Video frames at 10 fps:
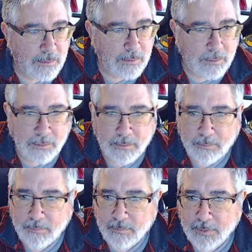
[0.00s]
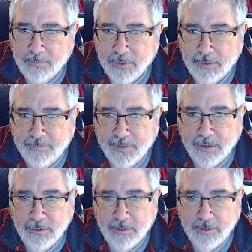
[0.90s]
I'm trying to find
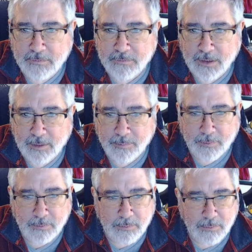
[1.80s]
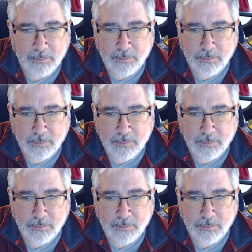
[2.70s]
a good example.